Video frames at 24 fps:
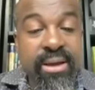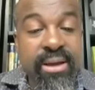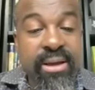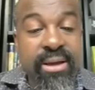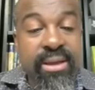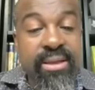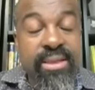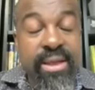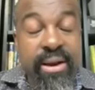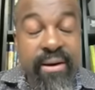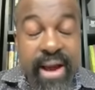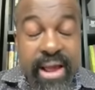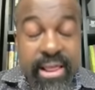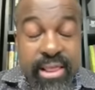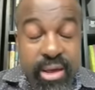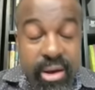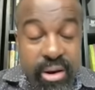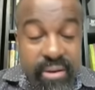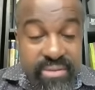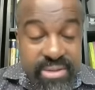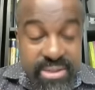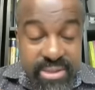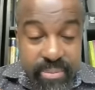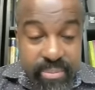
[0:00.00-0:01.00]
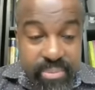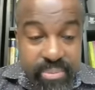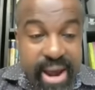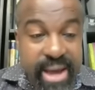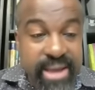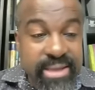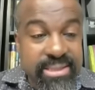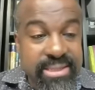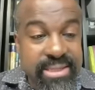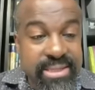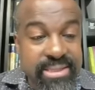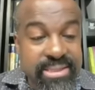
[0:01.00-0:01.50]
there are a lot of
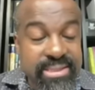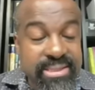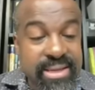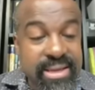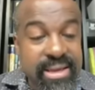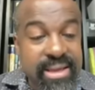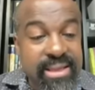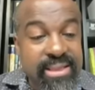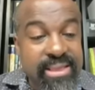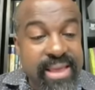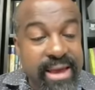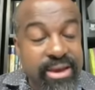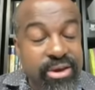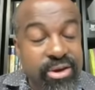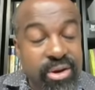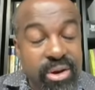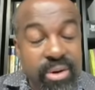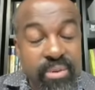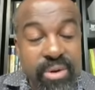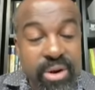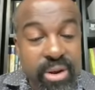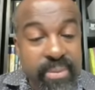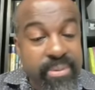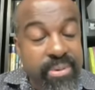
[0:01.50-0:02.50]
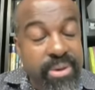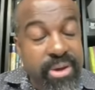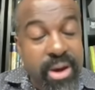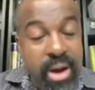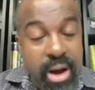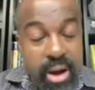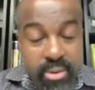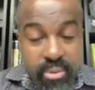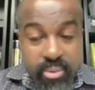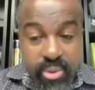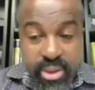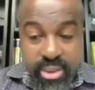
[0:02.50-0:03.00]
surprises that you don't want to be caught with.